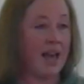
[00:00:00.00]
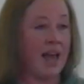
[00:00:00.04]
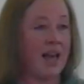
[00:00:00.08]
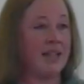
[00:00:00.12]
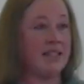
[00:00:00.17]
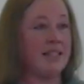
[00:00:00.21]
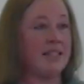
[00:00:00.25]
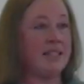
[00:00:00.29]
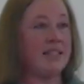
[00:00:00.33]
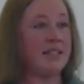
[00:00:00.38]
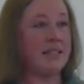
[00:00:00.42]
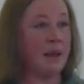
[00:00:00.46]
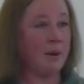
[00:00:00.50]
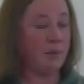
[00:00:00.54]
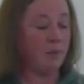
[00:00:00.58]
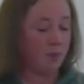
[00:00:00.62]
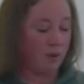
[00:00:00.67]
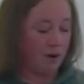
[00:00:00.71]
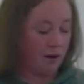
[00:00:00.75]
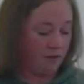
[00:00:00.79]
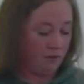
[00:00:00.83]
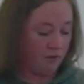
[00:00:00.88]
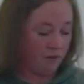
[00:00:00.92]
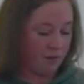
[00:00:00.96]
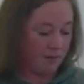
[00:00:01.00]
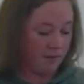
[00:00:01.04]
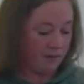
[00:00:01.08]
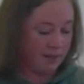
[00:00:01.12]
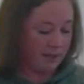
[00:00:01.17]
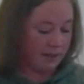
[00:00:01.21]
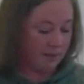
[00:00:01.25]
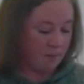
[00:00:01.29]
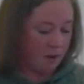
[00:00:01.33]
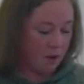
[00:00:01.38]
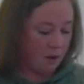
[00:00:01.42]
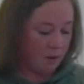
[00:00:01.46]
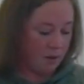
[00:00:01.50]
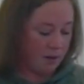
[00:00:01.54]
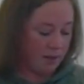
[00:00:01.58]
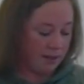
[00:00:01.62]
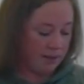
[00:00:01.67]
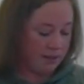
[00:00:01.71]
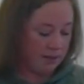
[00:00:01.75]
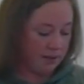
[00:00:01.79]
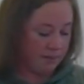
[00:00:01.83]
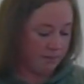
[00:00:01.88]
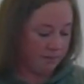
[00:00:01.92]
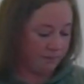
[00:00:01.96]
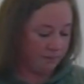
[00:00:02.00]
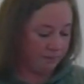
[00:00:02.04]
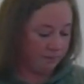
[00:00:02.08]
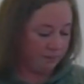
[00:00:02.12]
as separate from the small ones.